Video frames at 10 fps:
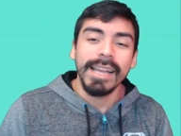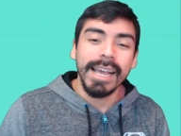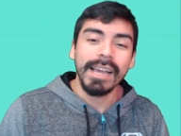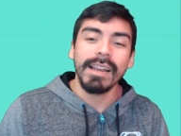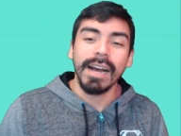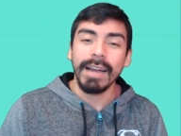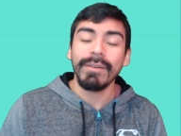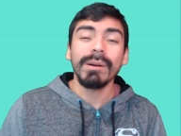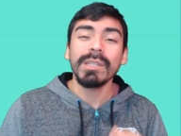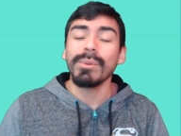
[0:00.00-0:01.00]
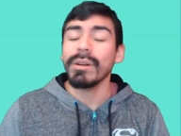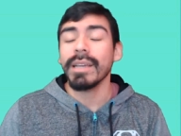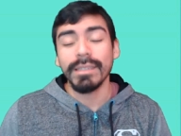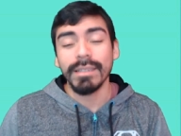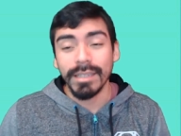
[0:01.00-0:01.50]
And if I was Sporting
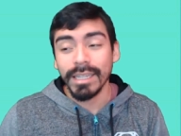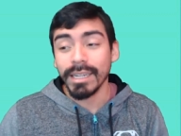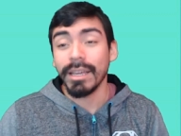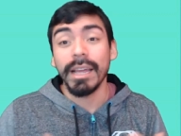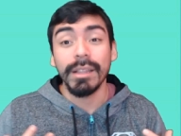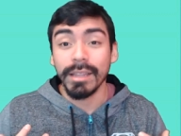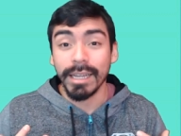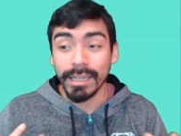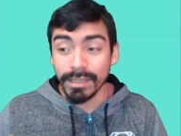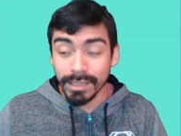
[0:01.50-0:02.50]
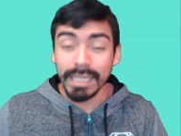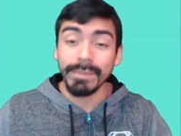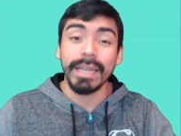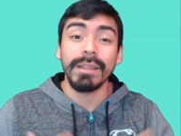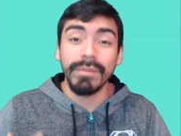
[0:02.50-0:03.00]
Kansas City and, and like as a
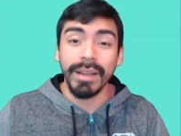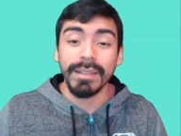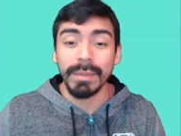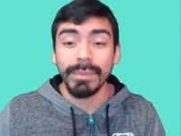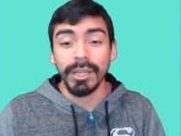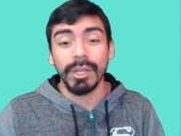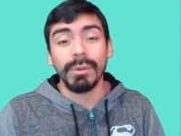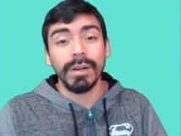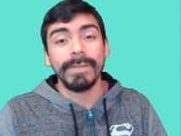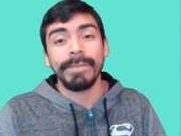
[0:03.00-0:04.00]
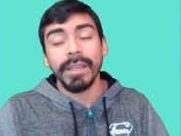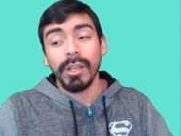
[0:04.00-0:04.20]
team and their fans, I'd be like, you know what?